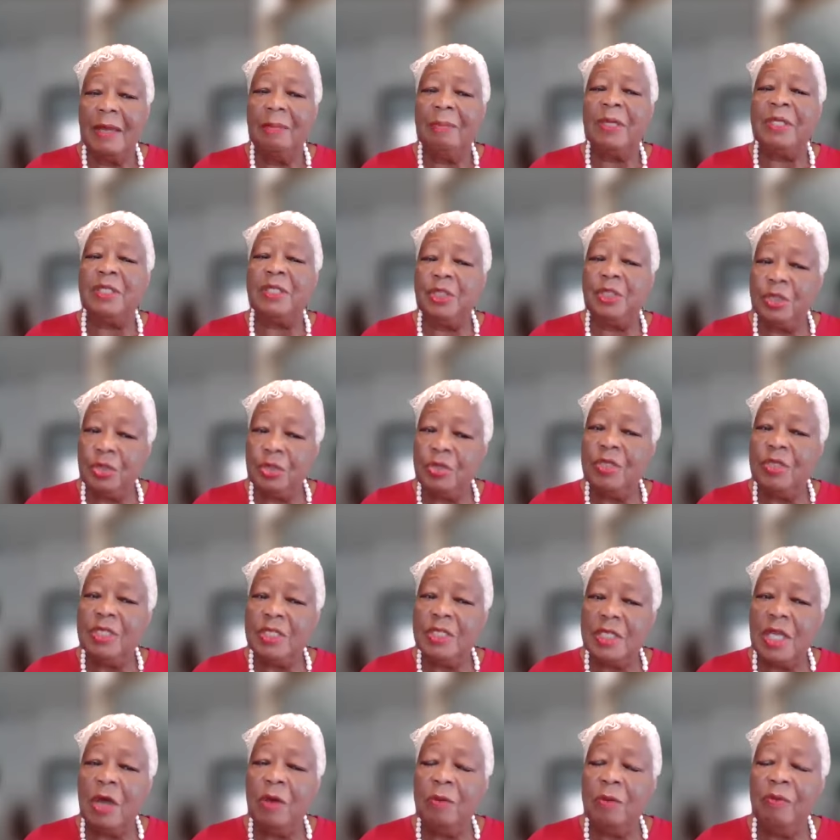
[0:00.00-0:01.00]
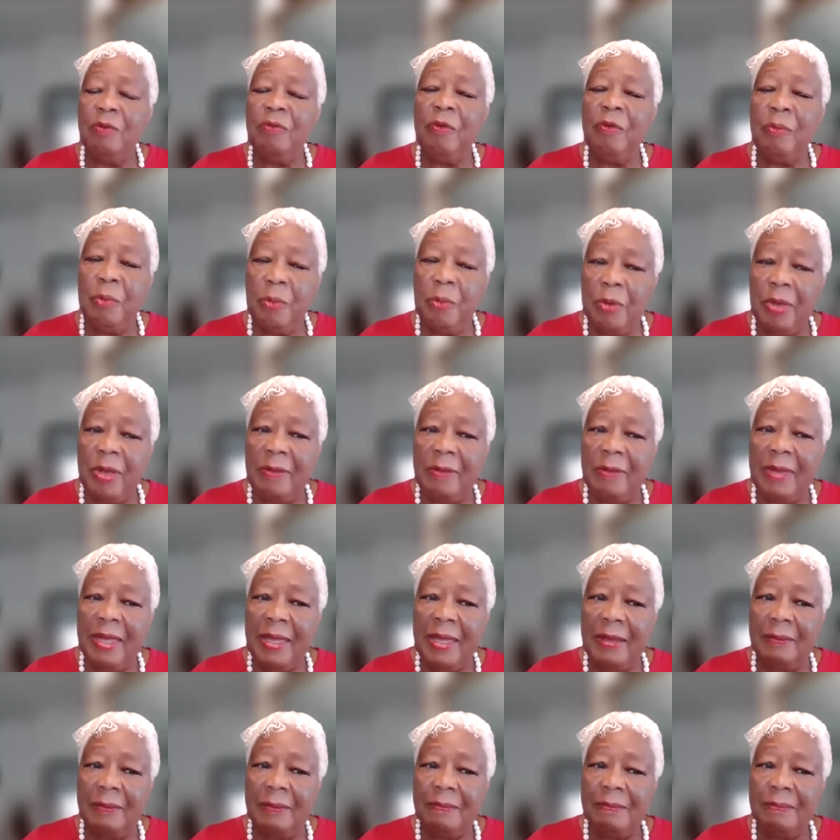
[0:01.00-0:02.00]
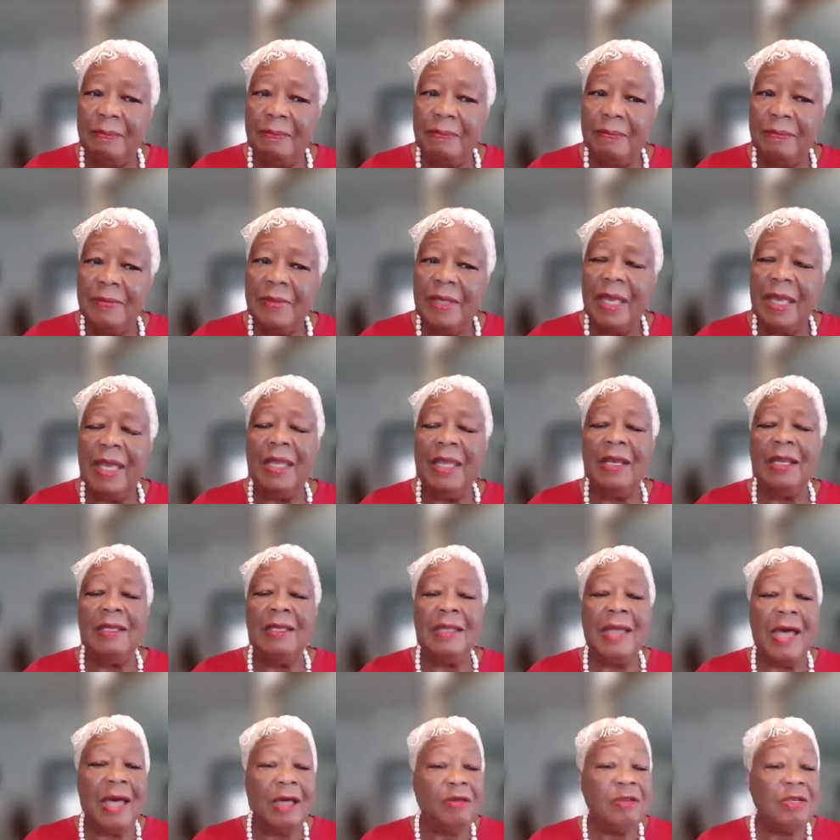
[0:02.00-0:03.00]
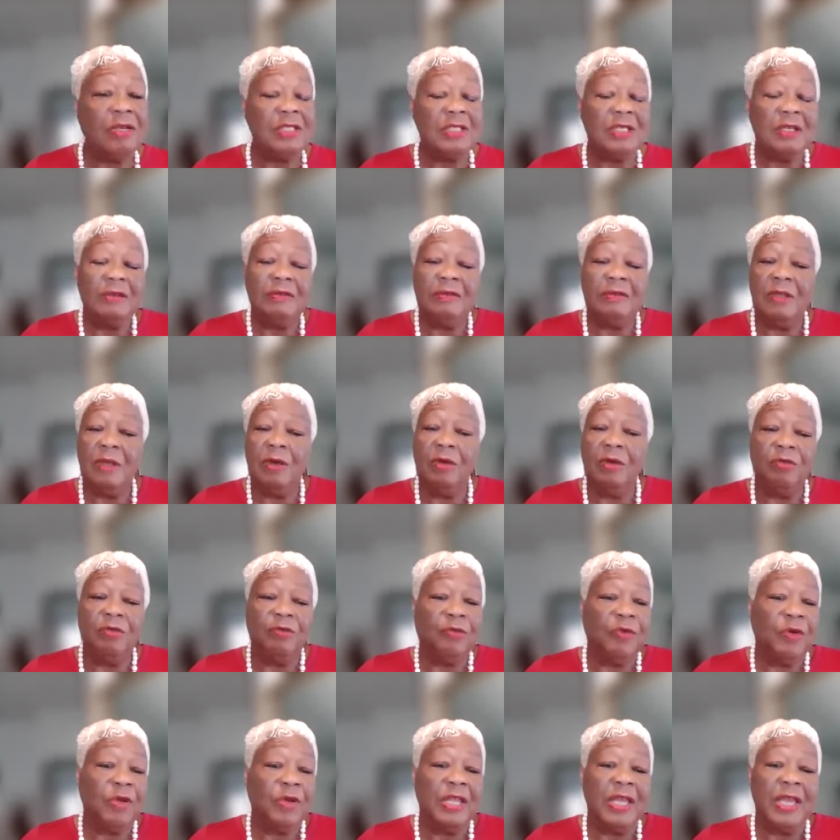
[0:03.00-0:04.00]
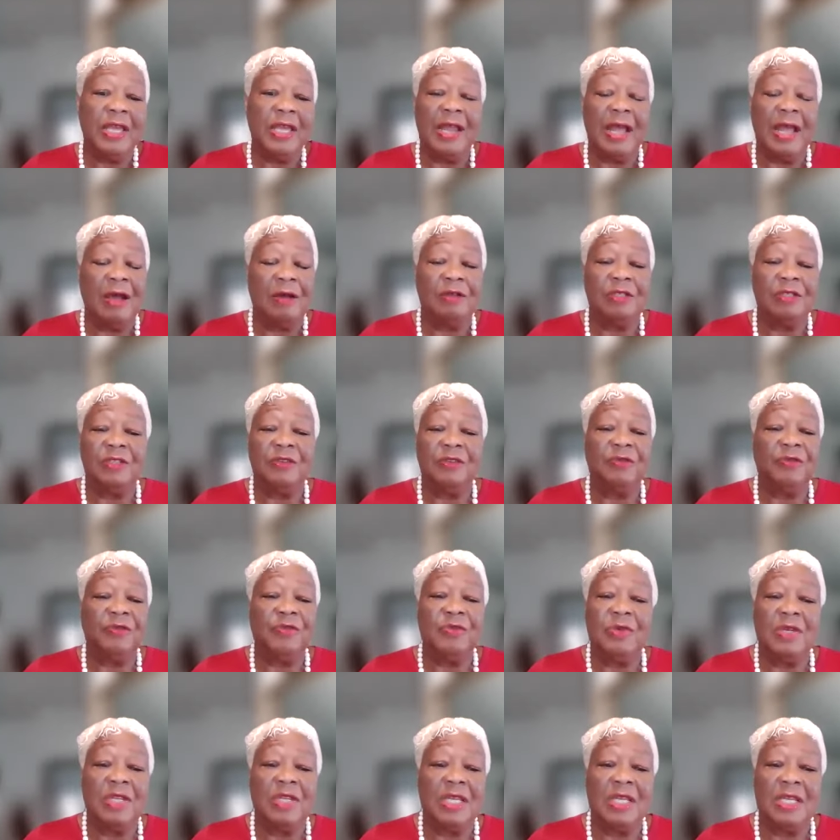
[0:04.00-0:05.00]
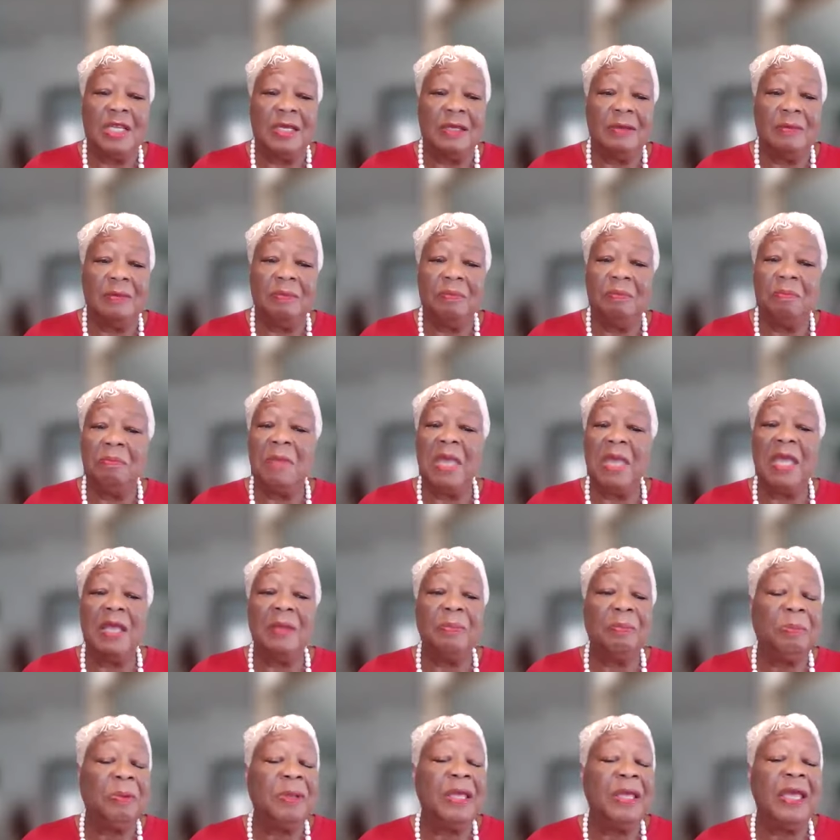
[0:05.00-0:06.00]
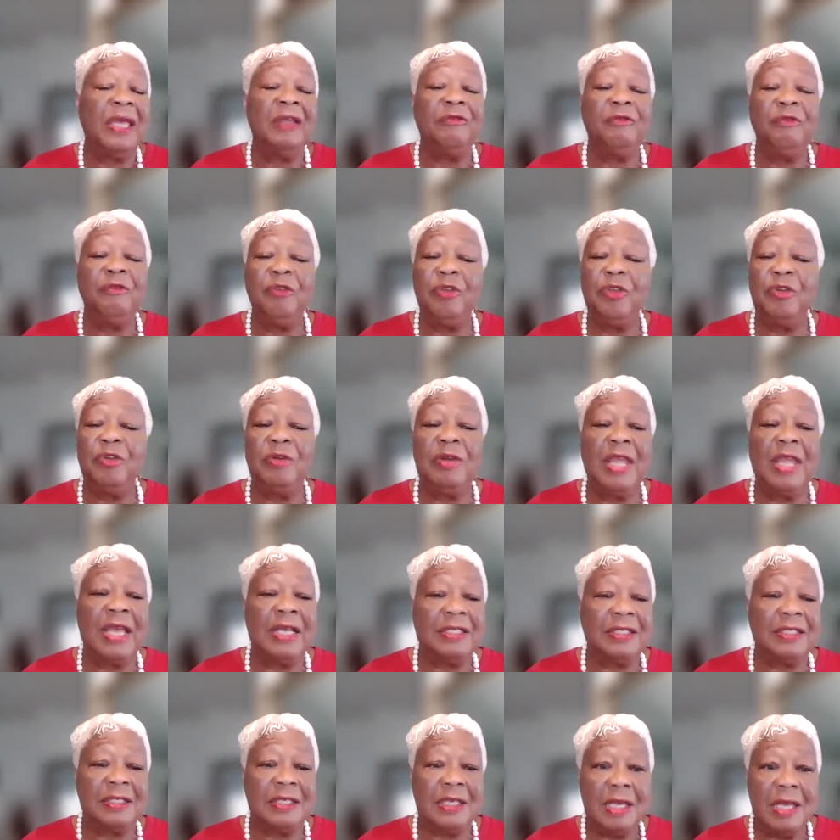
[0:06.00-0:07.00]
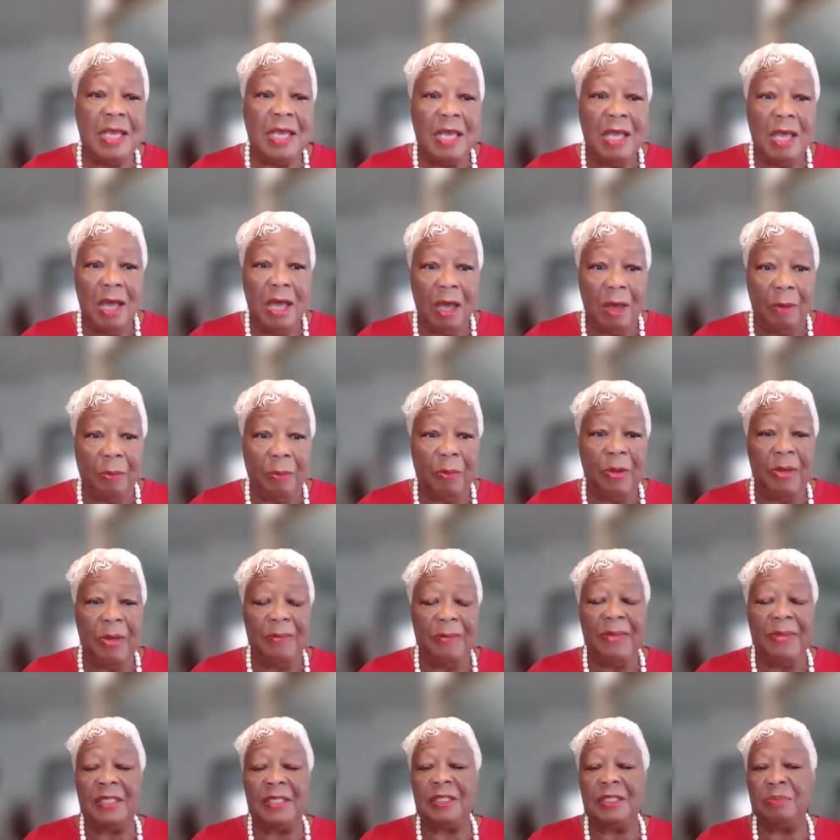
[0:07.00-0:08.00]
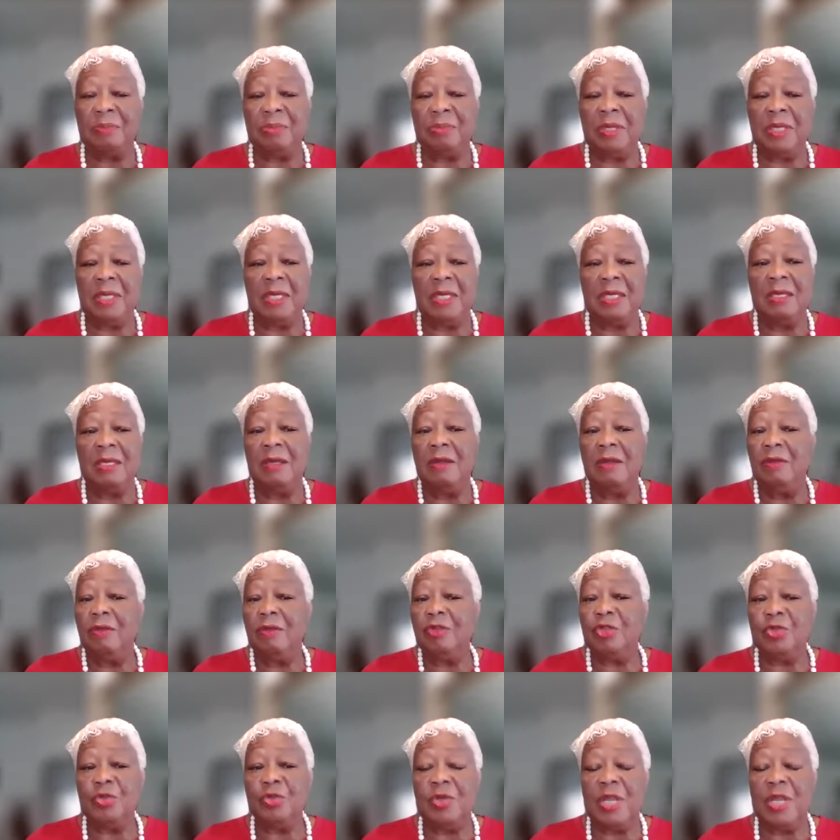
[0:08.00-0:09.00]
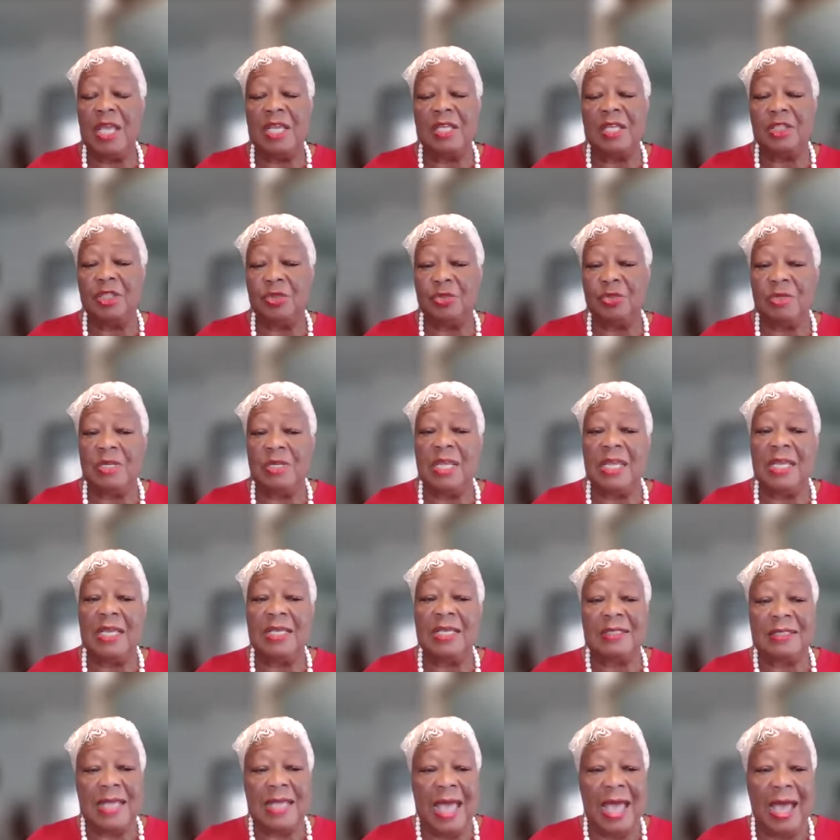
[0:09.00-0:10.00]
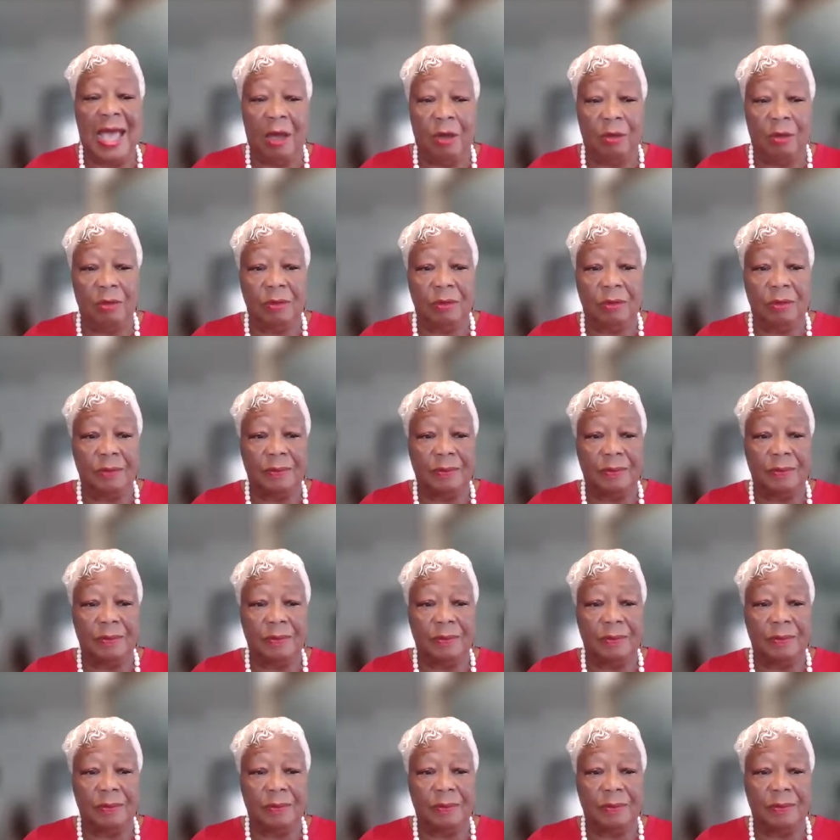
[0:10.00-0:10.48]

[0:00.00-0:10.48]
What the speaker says: But do the scope of appointment and allow yourself the whole 48 hours if you need it. Make plan for your next appointment to be 2 days, 3 days out.